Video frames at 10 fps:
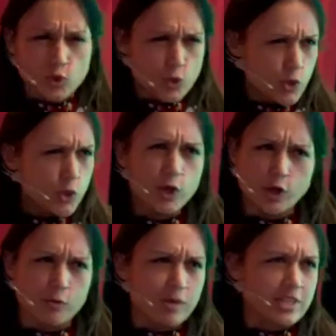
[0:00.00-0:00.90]
you're
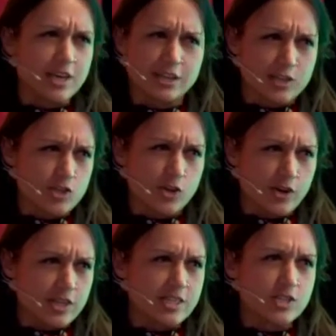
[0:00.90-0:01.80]
going to be telling
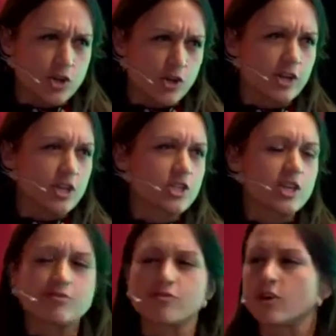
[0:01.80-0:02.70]
stories in Turkish
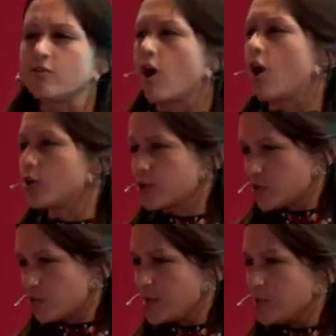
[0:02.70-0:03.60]
in front of hundreds
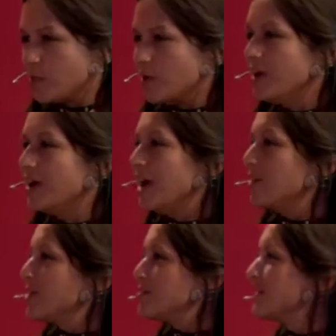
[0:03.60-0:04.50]
of people, I
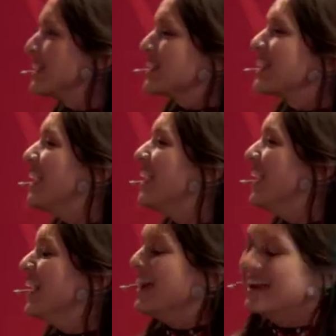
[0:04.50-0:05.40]
would have been like,
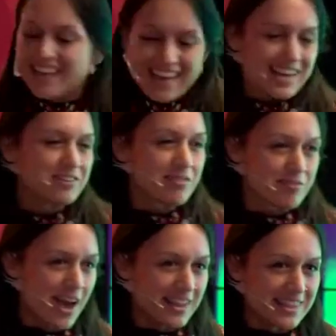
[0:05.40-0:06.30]
and I would have
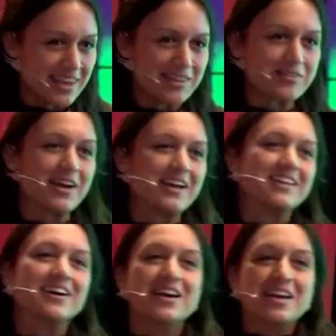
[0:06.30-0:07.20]
ran the other way. You
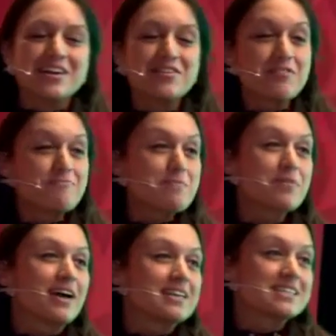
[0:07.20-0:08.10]
know? If
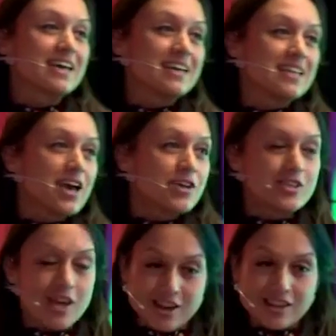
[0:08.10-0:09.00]
people had said,
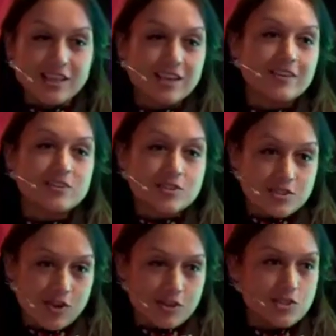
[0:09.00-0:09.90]
you're not only going to
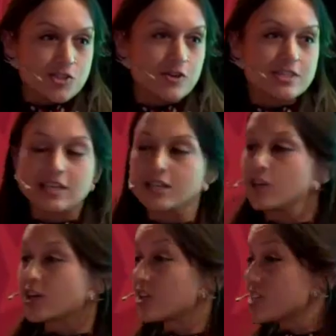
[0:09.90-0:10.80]
start storytelling,
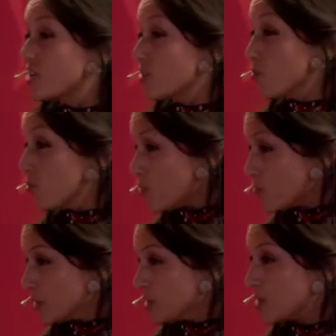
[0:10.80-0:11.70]
you're going to start a
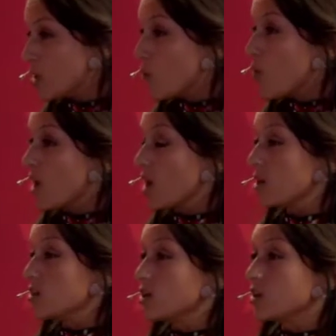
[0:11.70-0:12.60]
movement
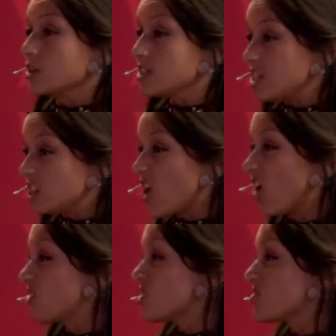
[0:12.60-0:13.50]
where you're going to teach
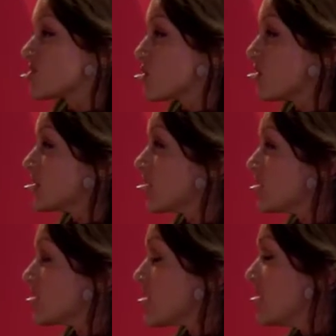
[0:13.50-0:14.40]
hundreds of
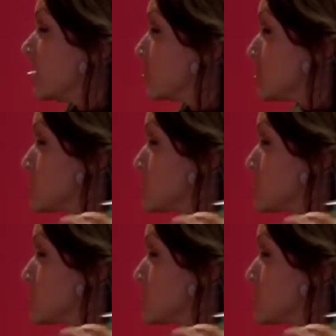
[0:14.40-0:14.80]
storytellers, and there'll be